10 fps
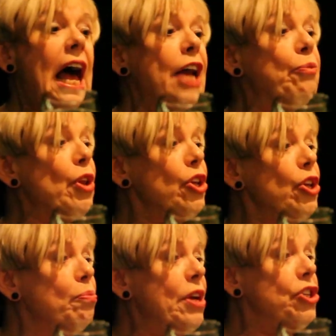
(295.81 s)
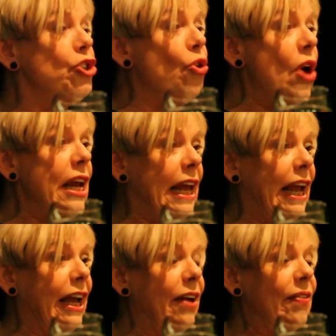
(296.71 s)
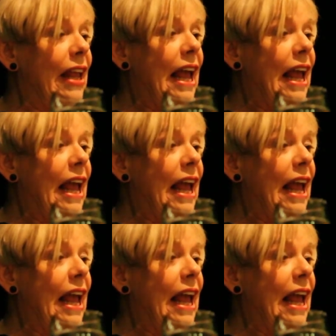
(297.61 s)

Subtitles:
And you'll be joining